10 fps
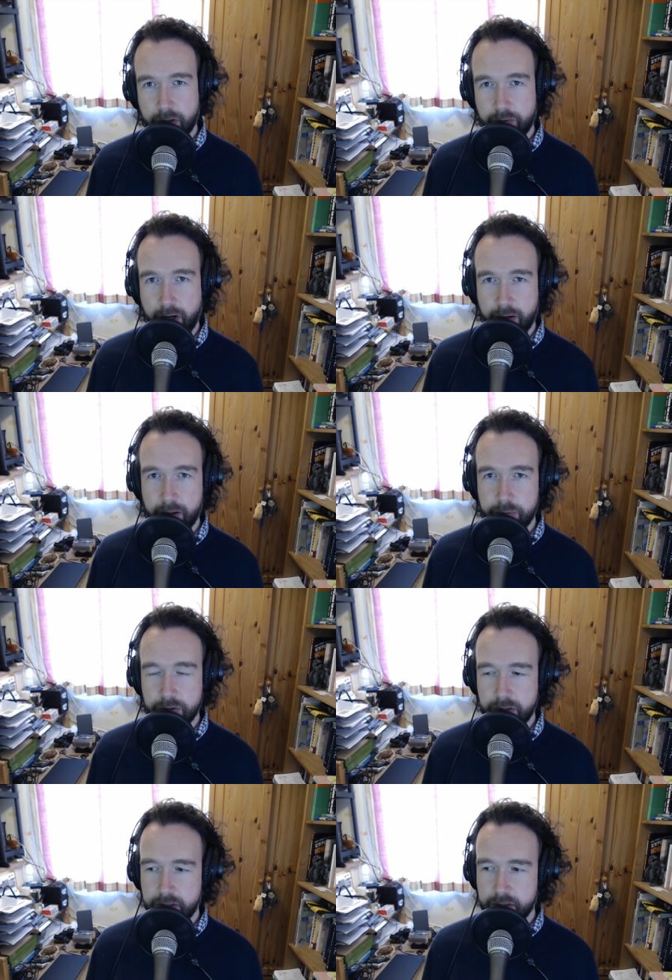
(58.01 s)
how I
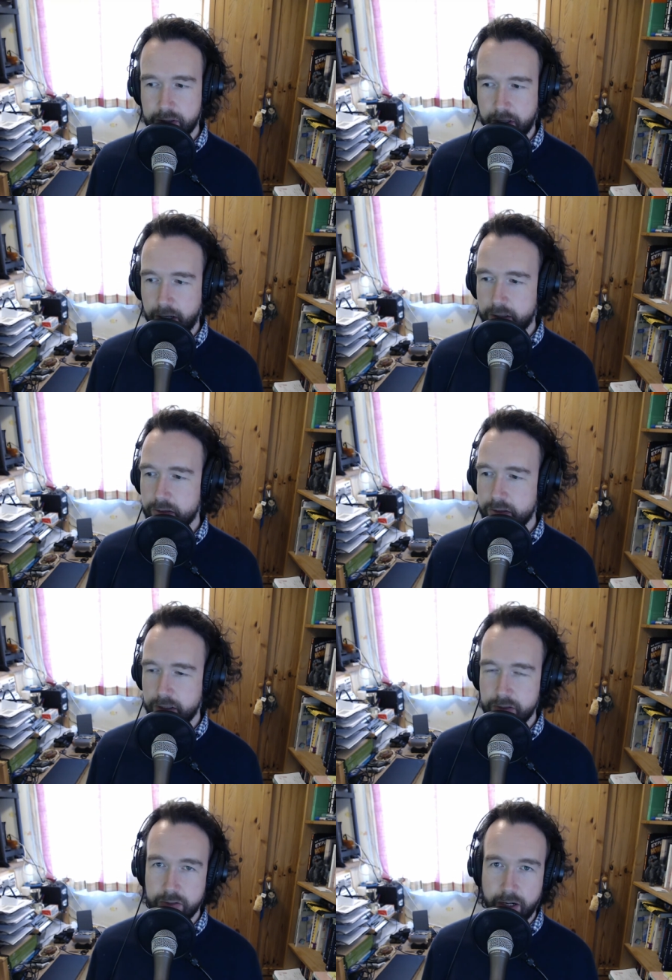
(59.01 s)
put this uh,
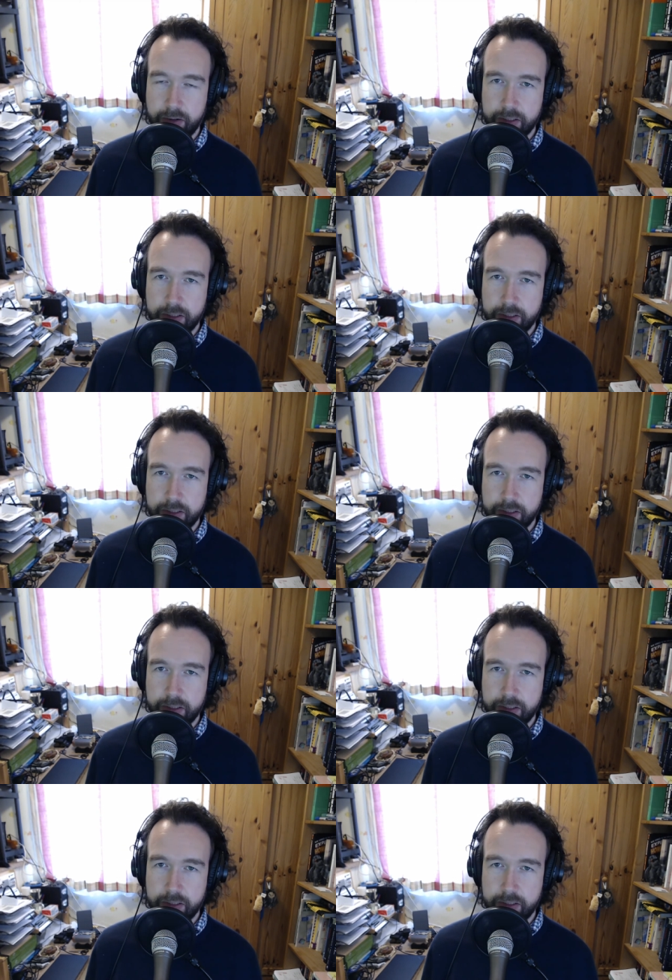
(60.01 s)
this direct